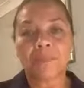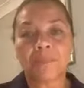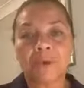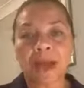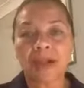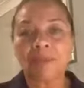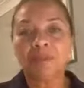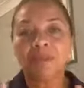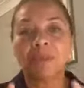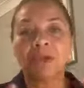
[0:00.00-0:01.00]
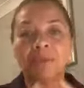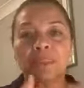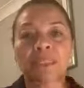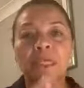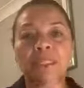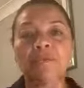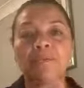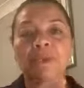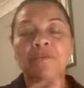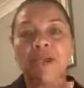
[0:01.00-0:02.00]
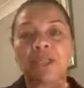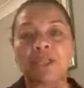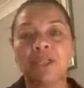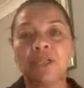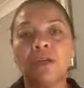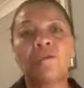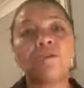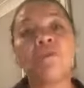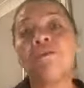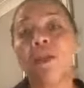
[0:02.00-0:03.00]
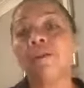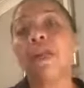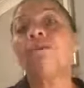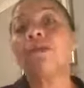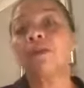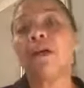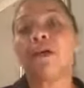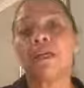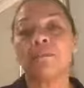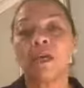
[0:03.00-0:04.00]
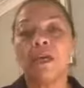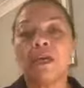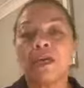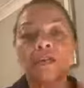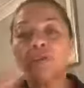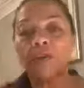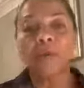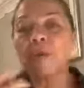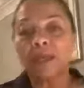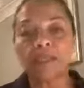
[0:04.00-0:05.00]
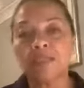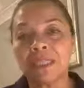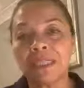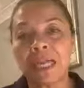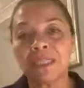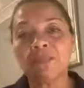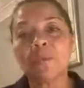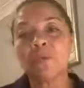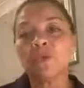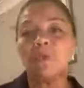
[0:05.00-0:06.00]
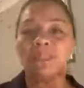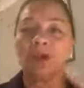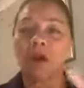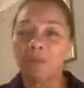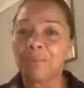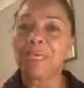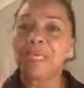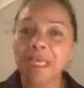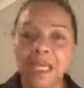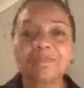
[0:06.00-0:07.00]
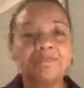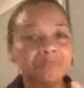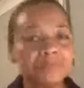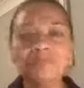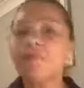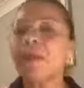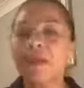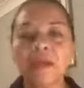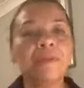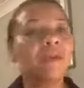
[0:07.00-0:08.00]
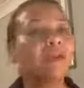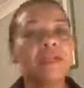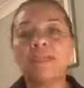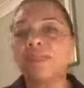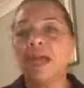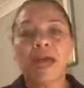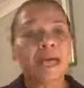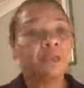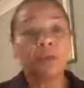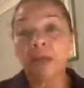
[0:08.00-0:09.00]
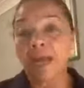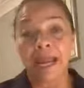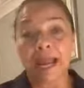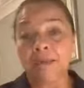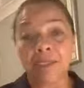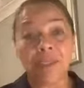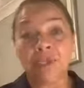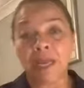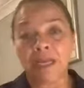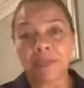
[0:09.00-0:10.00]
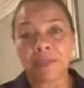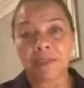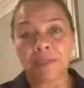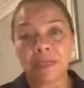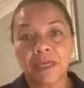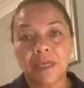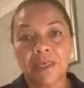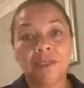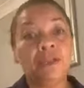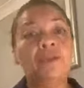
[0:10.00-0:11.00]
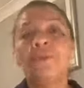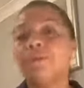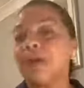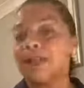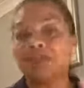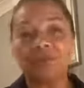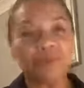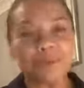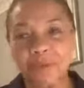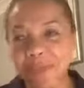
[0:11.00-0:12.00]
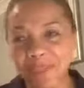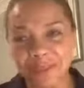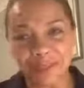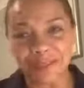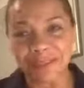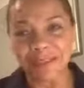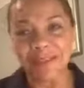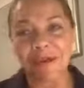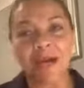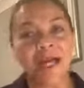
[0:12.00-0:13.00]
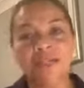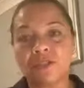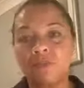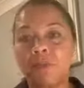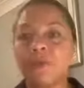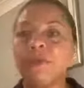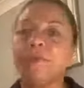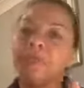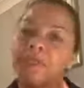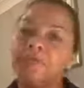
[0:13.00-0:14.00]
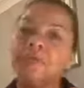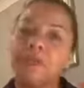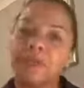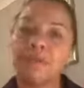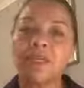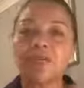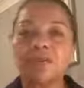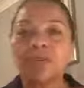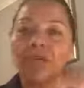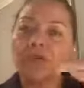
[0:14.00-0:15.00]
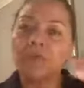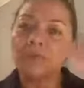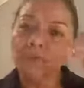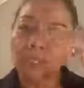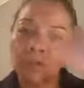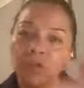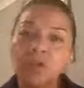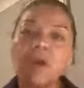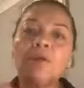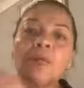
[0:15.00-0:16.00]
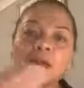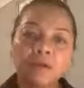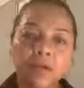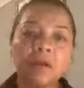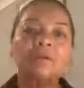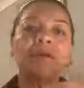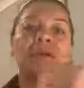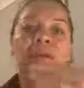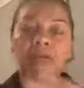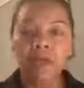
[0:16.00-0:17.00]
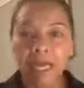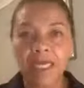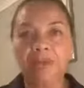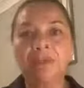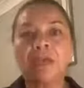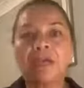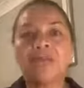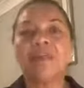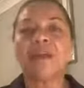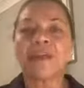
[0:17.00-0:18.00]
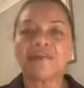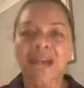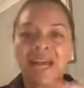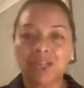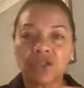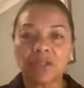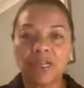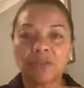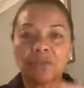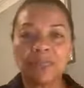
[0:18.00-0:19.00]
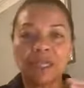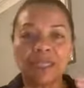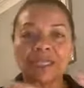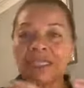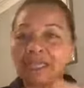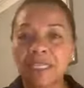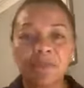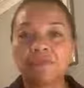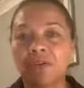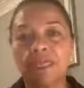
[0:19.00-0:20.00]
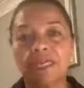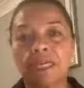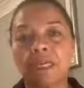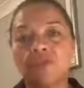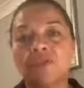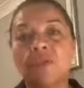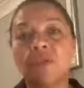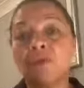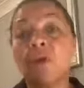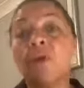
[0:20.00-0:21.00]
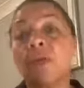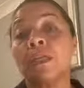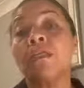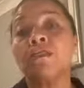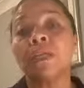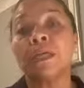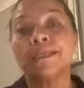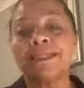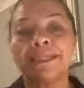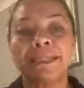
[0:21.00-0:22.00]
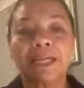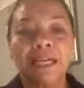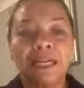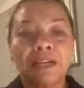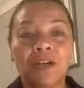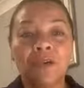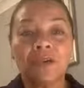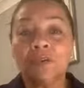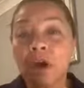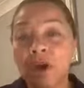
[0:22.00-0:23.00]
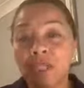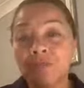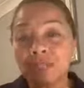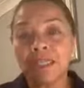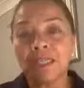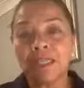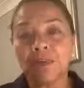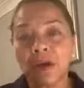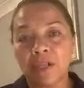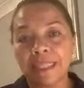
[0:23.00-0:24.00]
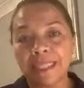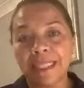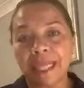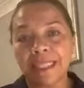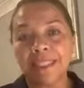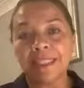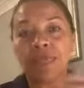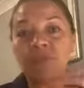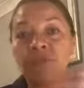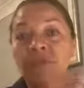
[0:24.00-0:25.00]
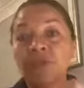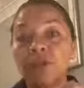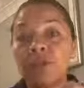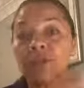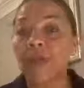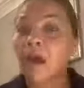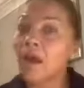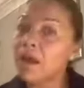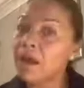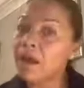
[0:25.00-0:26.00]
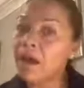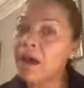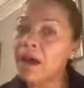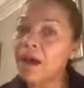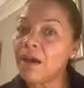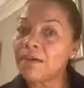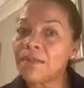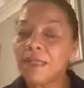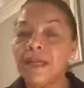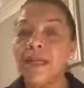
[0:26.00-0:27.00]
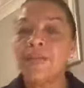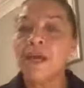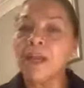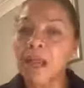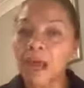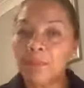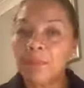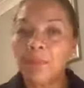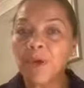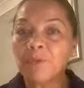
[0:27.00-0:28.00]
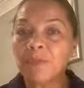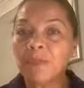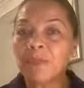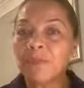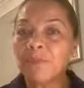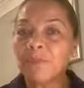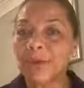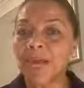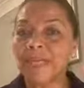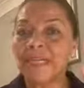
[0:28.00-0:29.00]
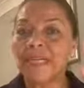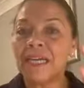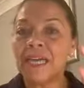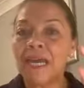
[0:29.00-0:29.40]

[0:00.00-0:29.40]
Perhaps those things have been affecting you for a very long time and you don't quite understand. But once we start unpicking it, like the onion, and all I am is your guidepost. You answer all the questions. You know, I just point you in different directions so that we can slowly uncover the layers that have actually been solidified together for so long, in some cases, you know, that you can't even see or understand. And then all of a sudden you have that, aha, that light bulb moment when